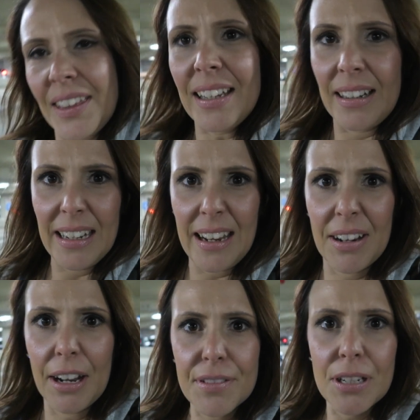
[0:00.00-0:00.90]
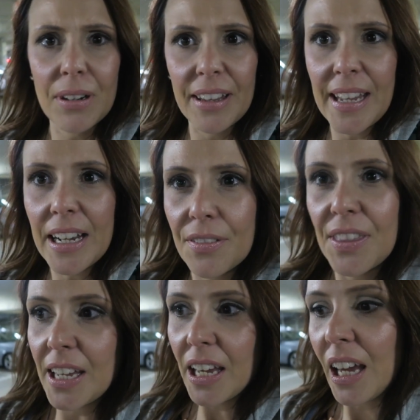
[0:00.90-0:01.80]
I think near enough till like the end of
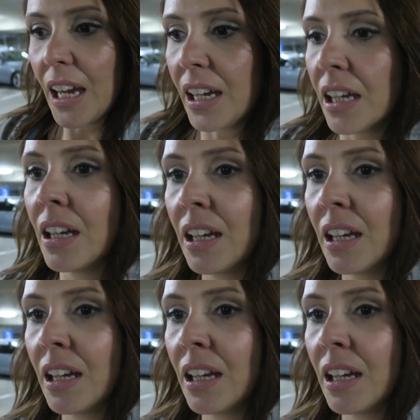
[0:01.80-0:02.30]
the year.